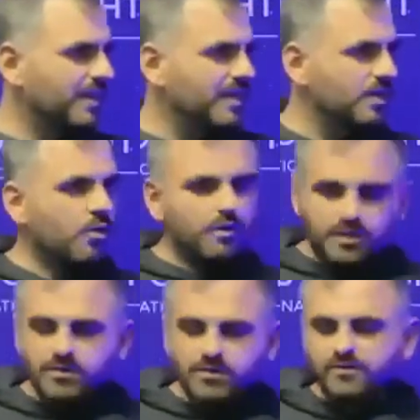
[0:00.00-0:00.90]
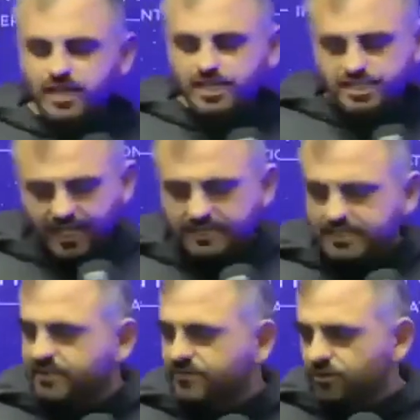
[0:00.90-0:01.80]
Quoting Revelation
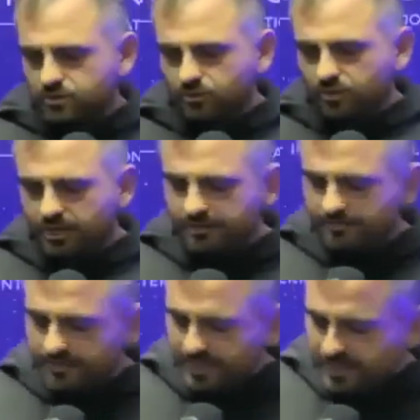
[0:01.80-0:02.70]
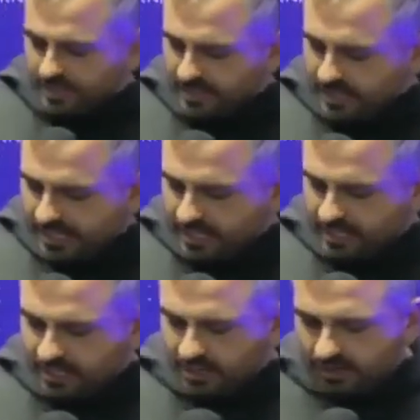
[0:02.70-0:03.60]
18, verse 1. In a
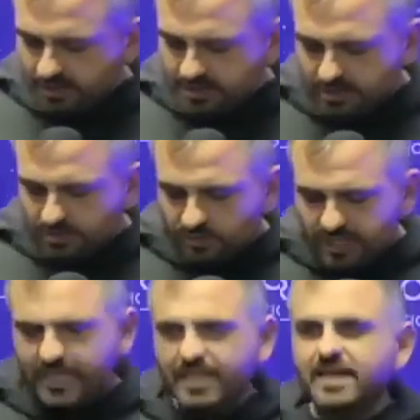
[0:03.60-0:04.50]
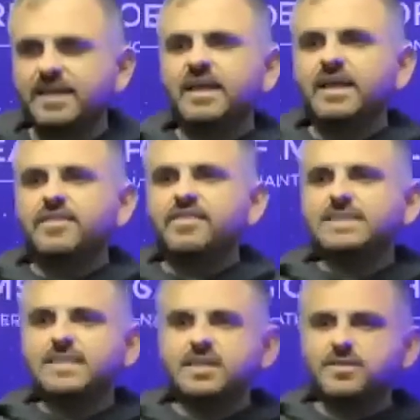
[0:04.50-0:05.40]
large degree, that's
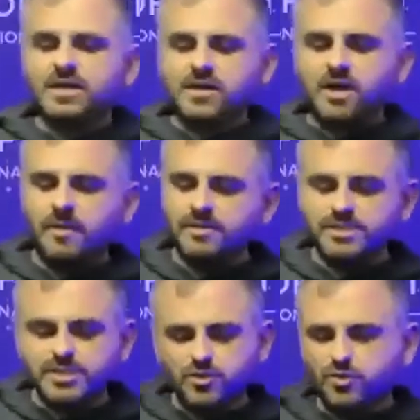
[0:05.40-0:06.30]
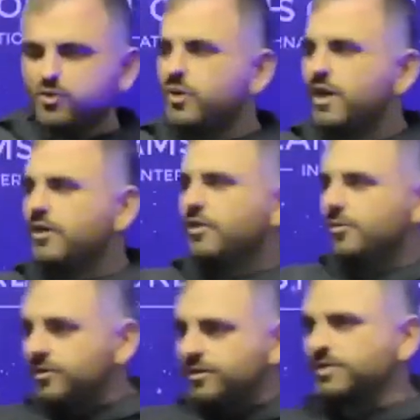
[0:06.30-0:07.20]
going to be accomplished through the
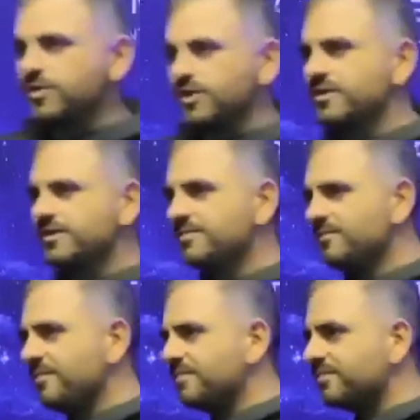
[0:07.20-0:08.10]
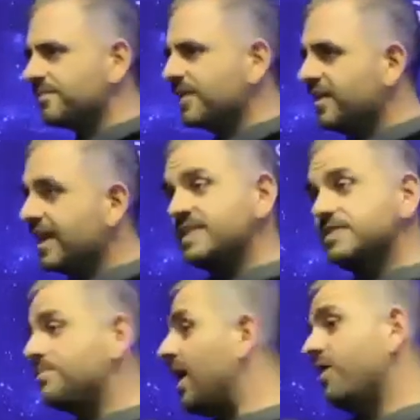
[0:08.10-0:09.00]
printed word. That's a
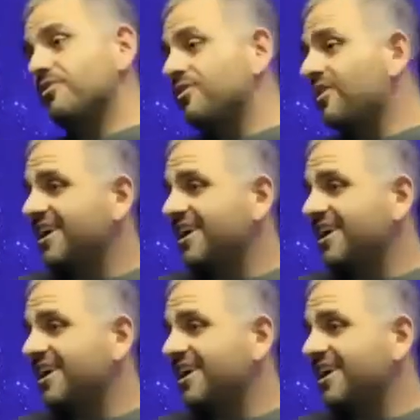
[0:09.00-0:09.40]
powerful thought.